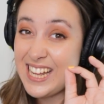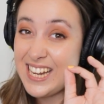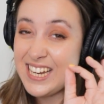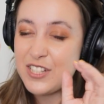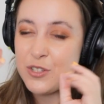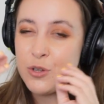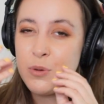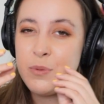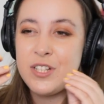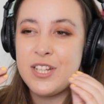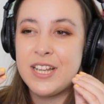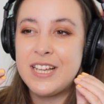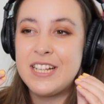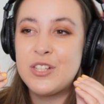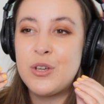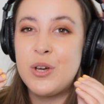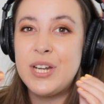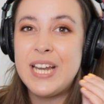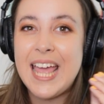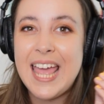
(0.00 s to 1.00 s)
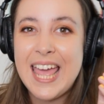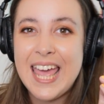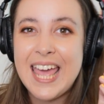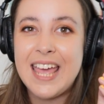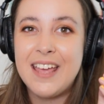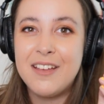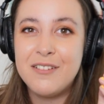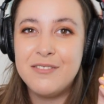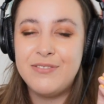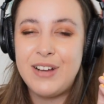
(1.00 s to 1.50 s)
It's almost like it's got an
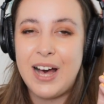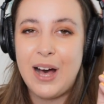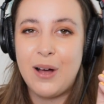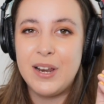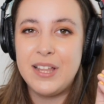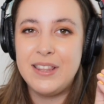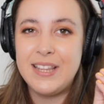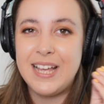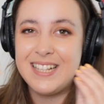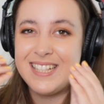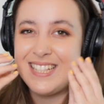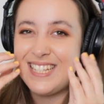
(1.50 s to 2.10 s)
eh vowel in there.